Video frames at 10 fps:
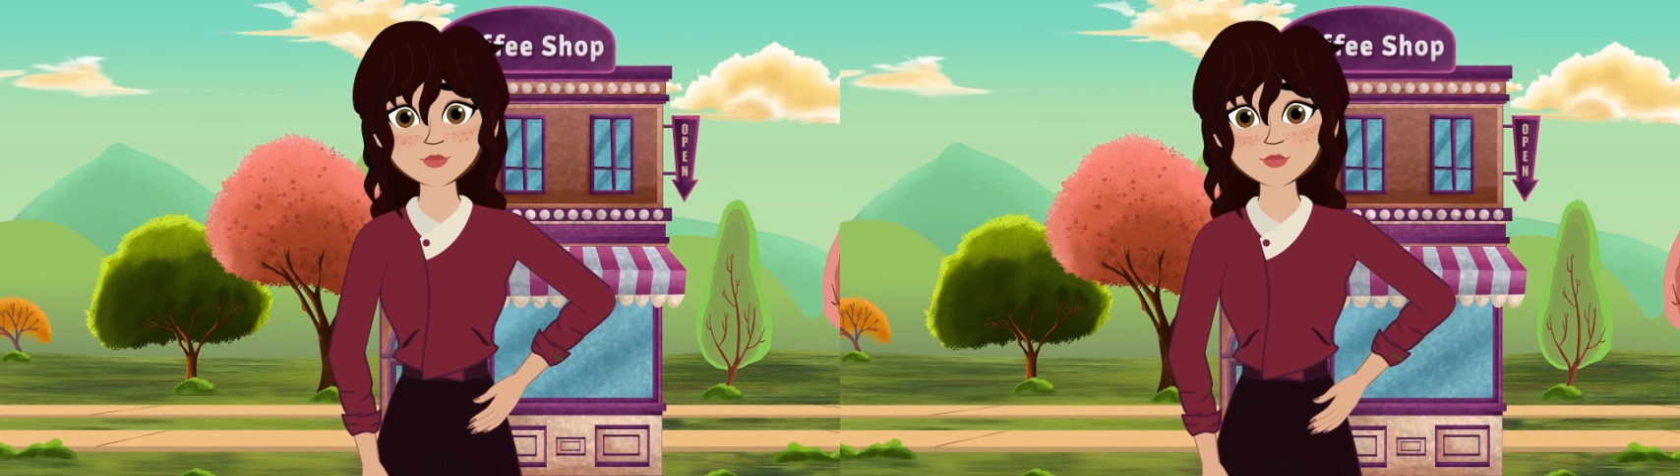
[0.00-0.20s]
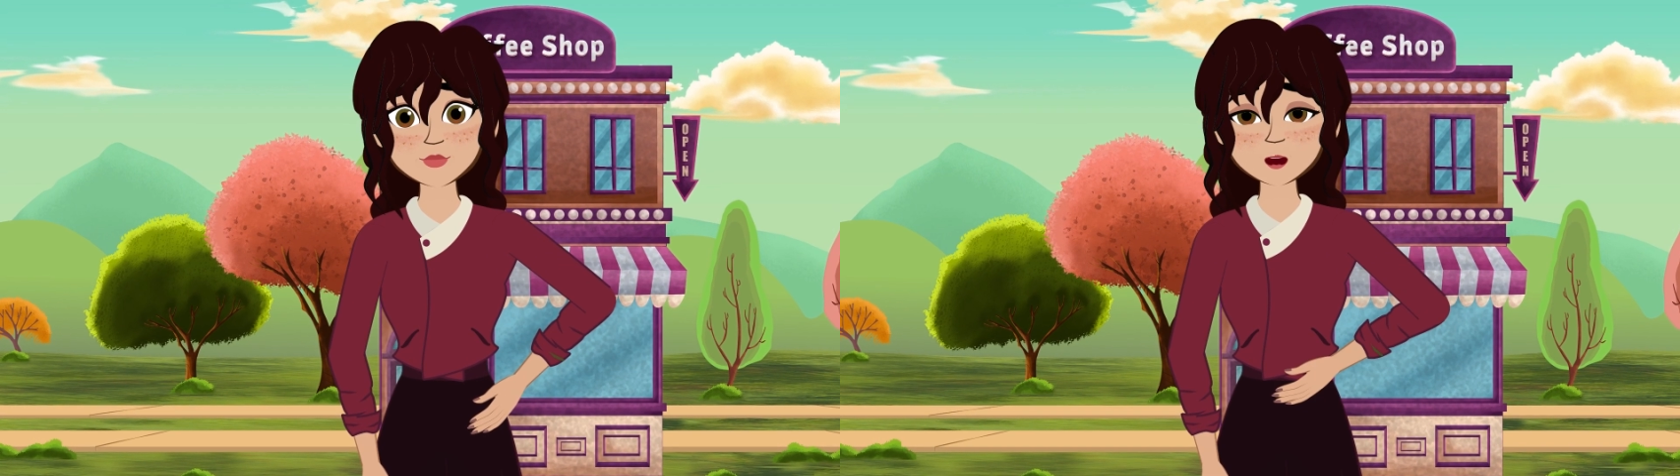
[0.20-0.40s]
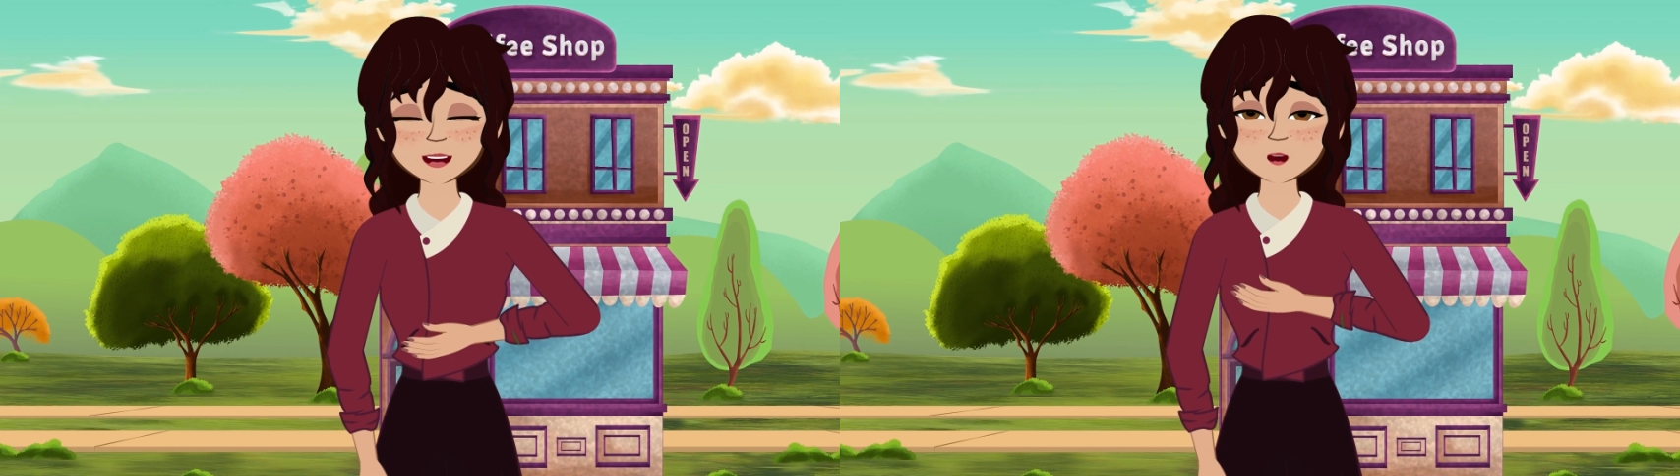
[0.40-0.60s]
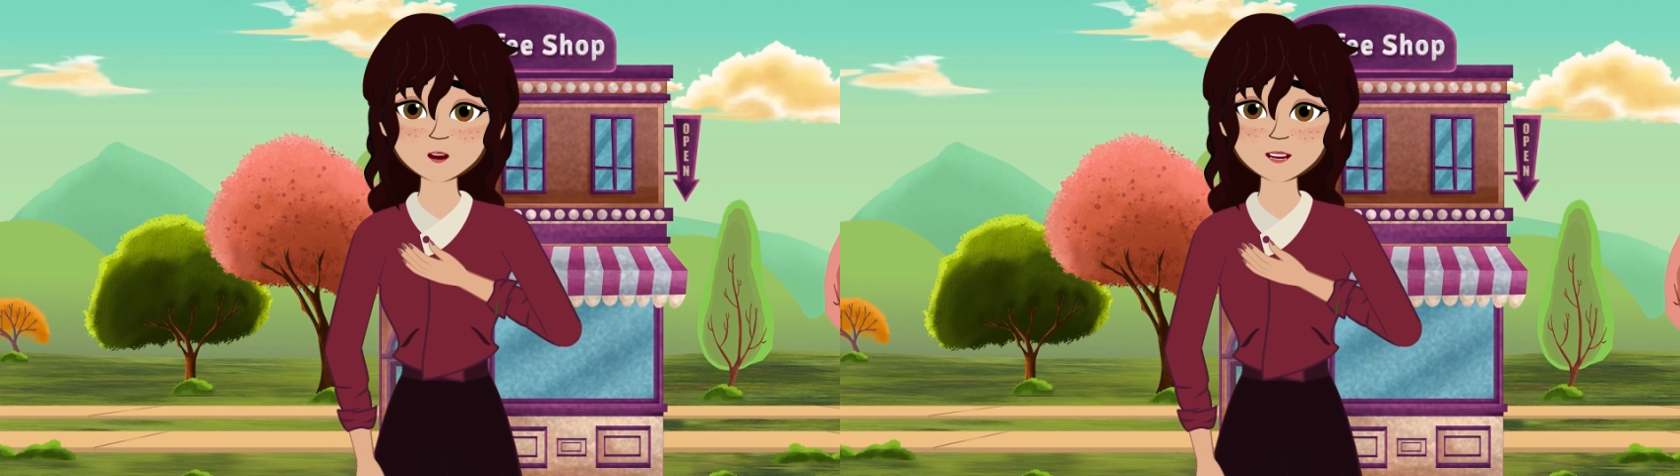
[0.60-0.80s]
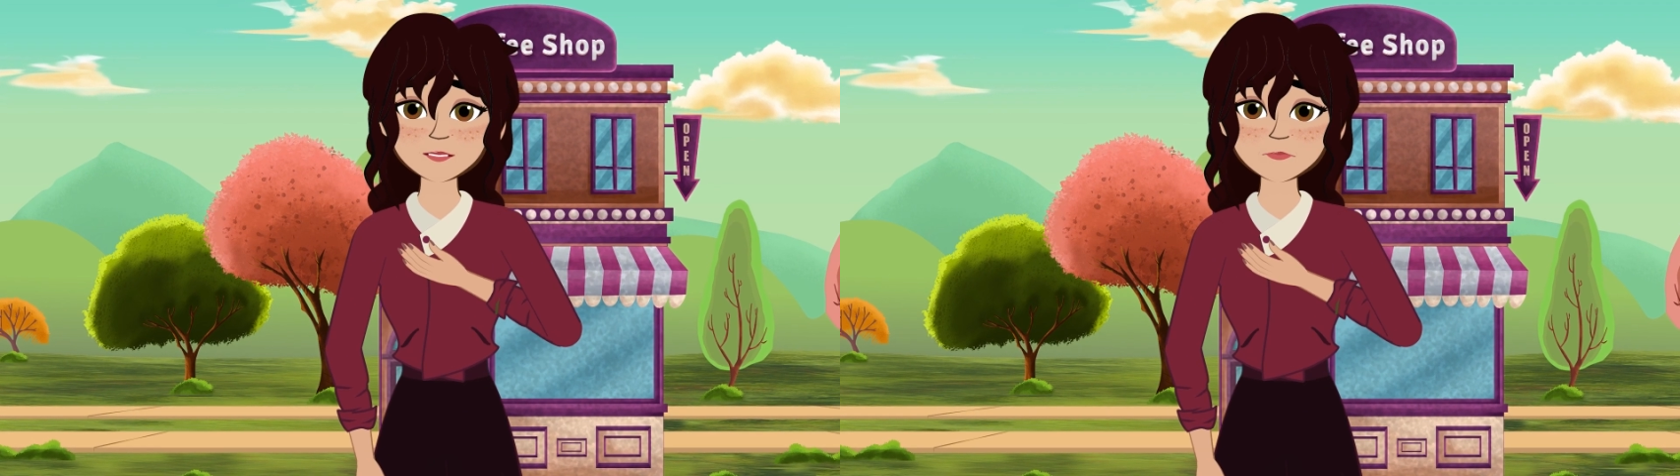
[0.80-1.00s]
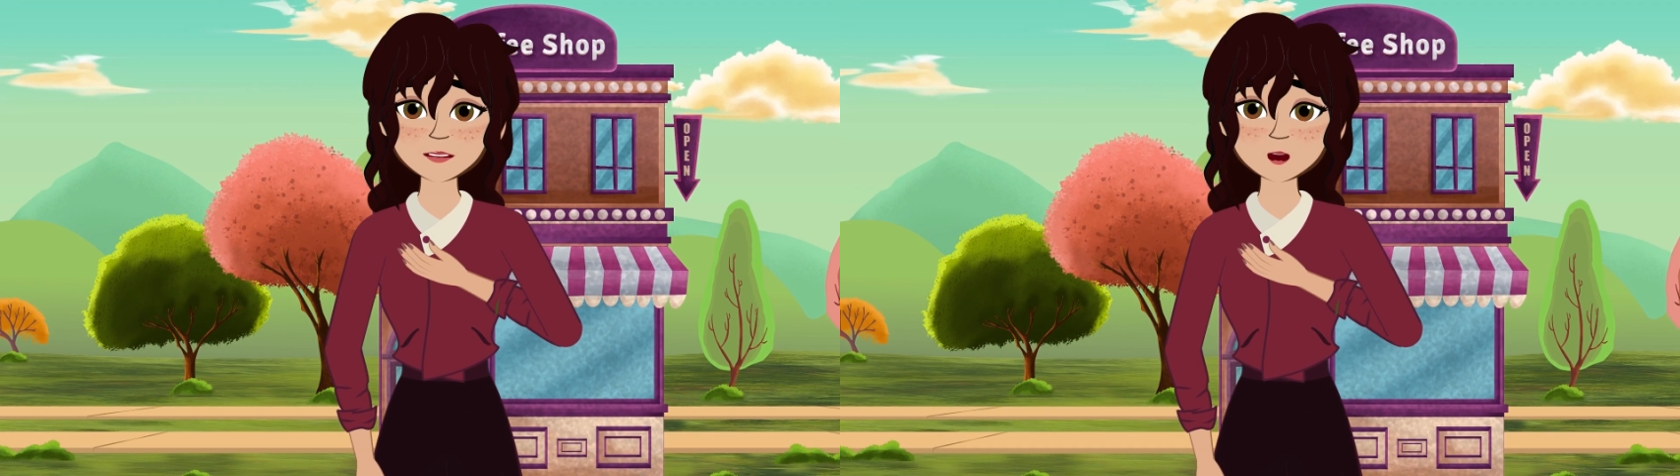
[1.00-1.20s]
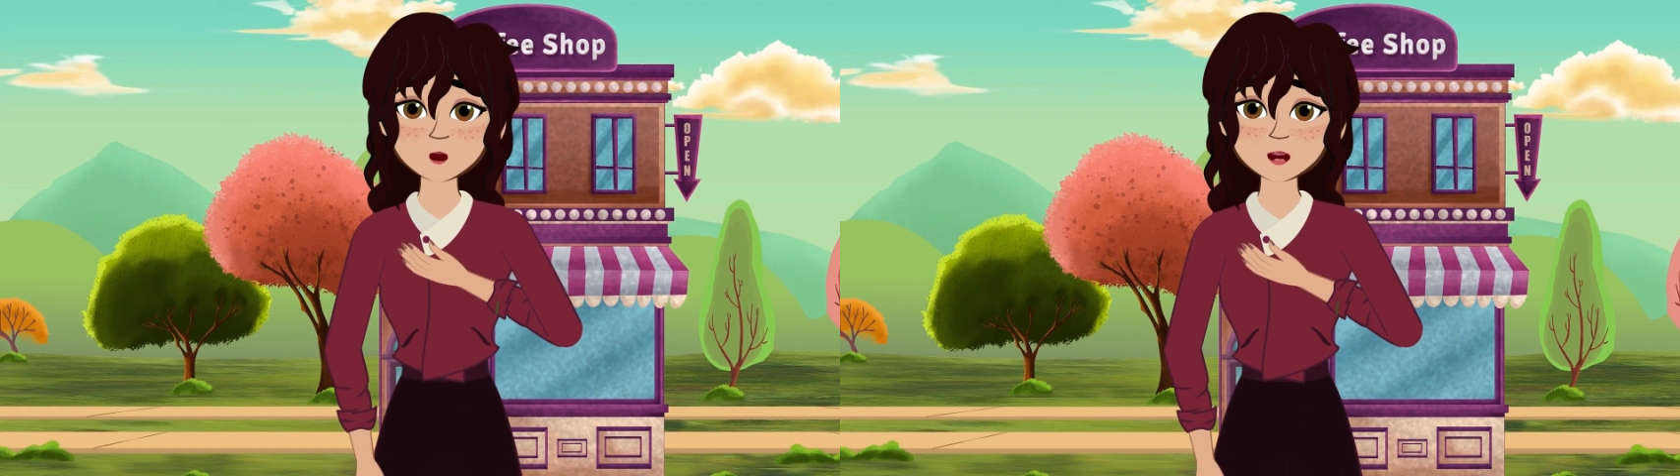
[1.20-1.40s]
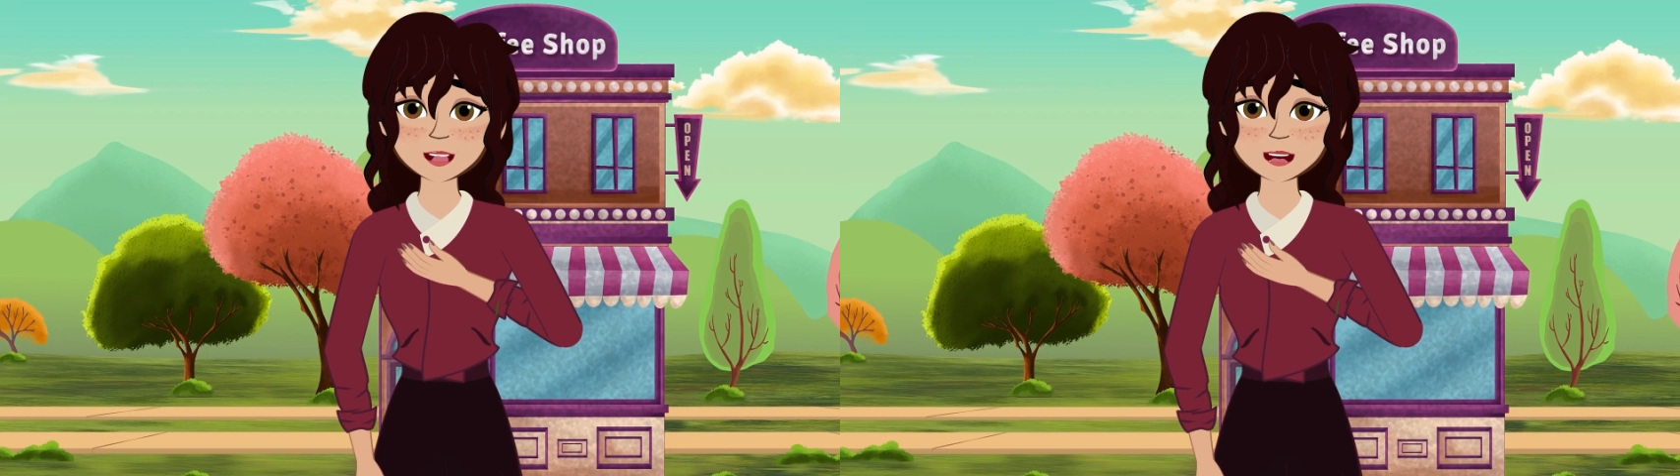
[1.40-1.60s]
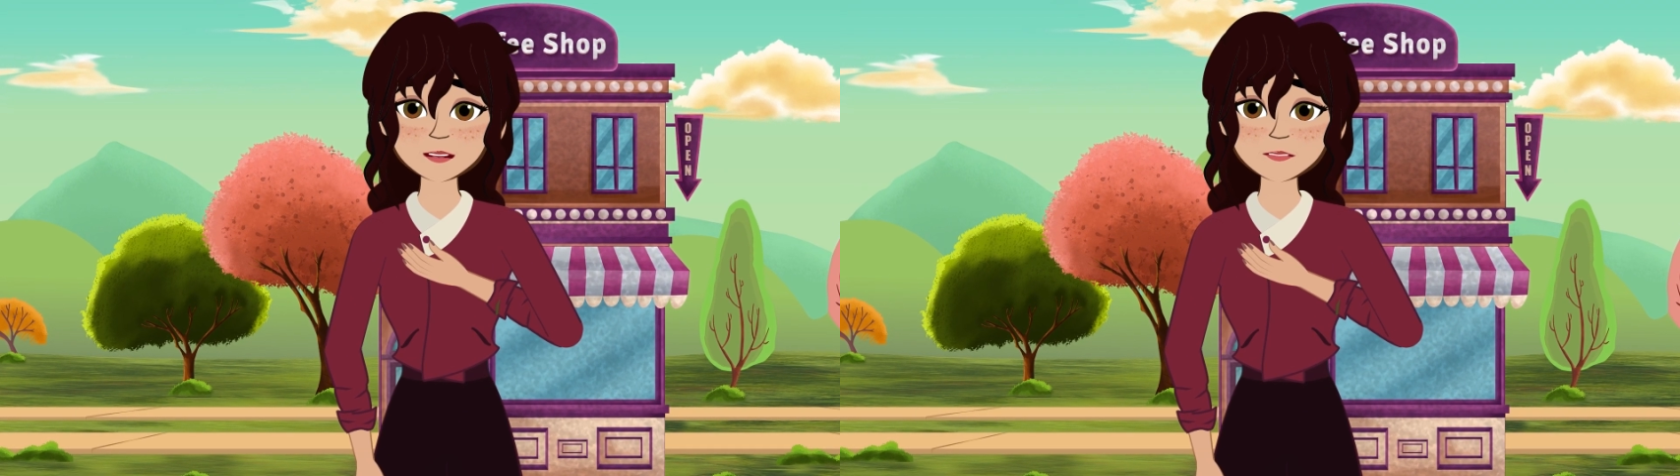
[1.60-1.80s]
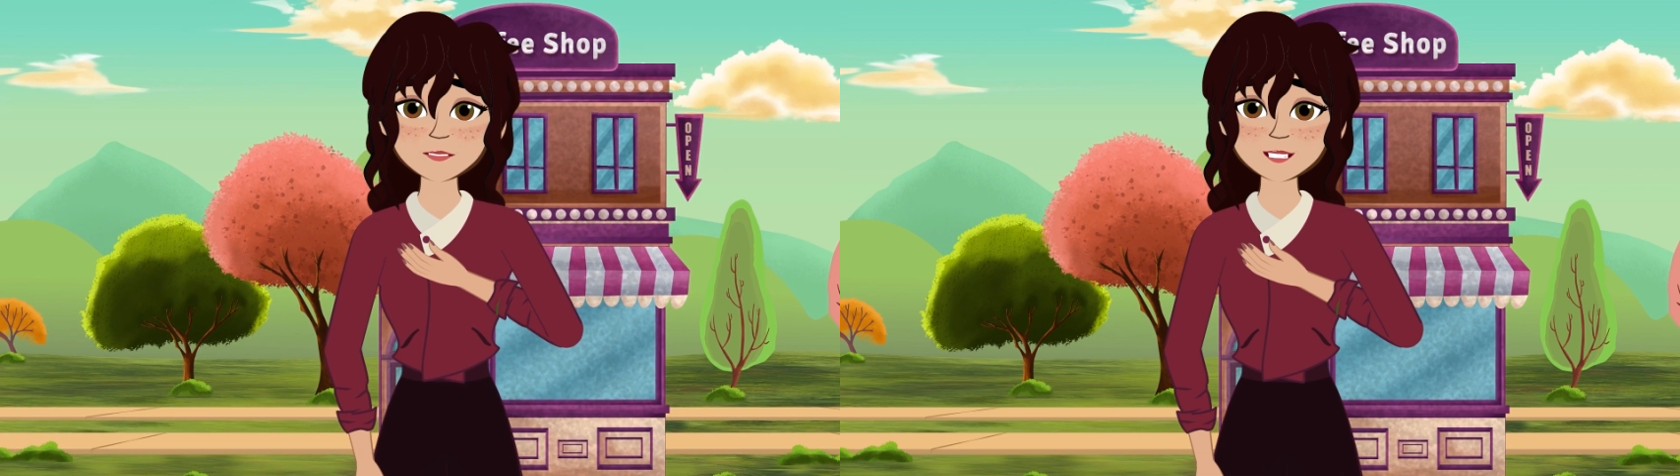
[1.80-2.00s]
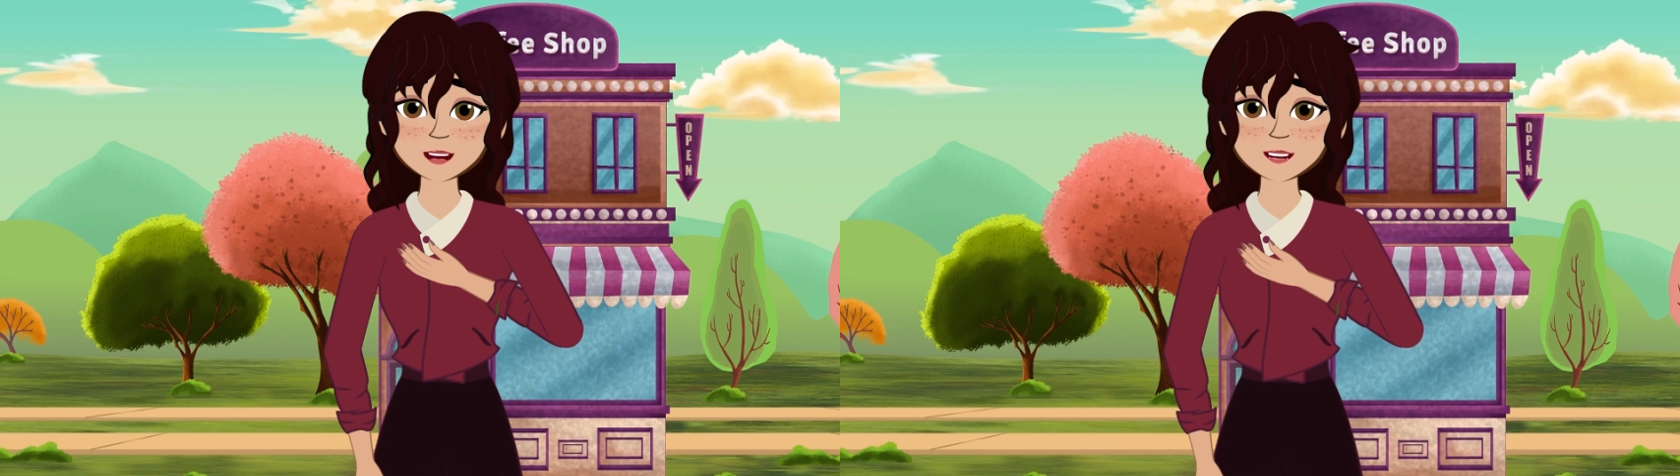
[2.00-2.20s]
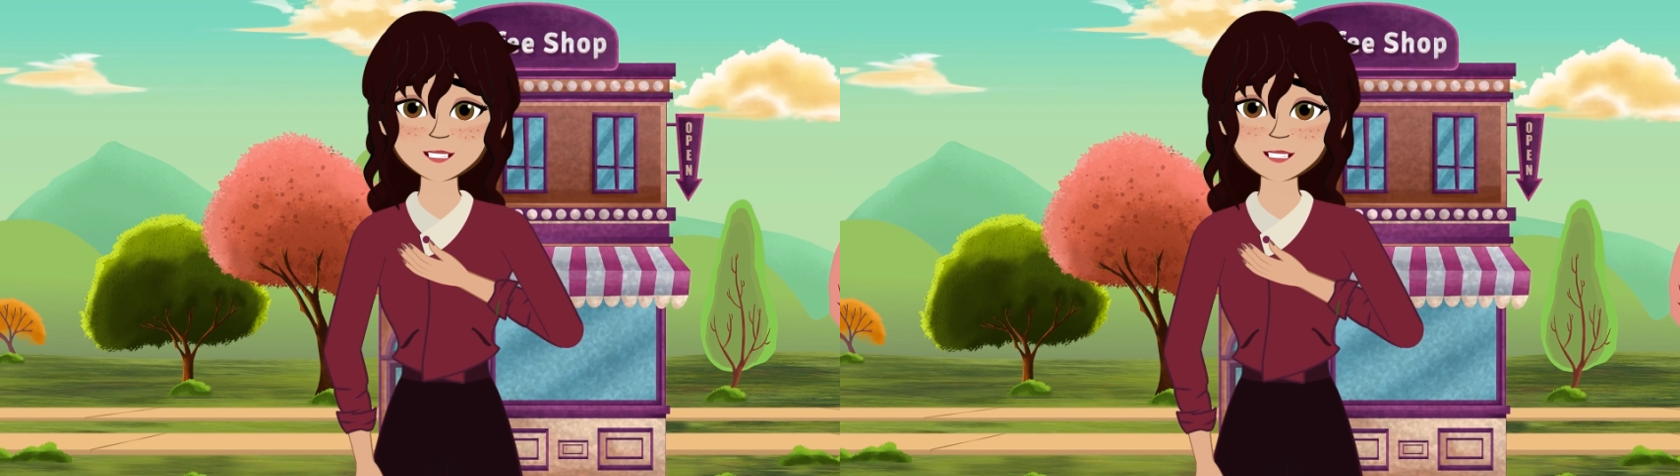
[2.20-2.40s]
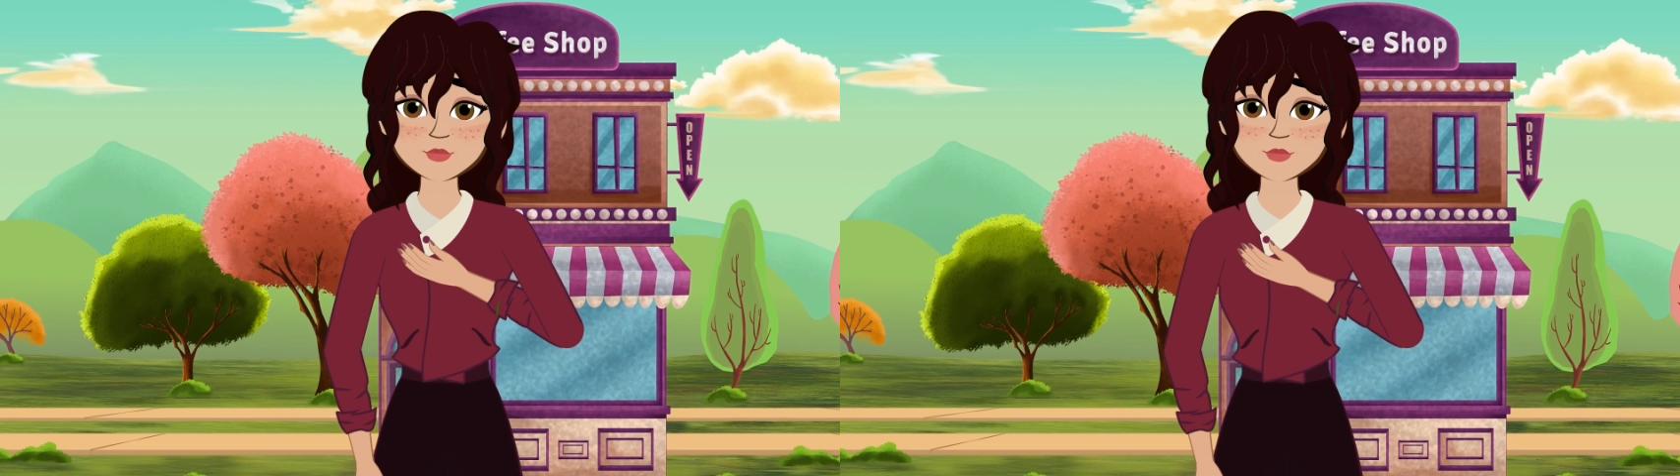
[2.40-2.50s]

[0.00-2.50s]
I found myself inside the chest,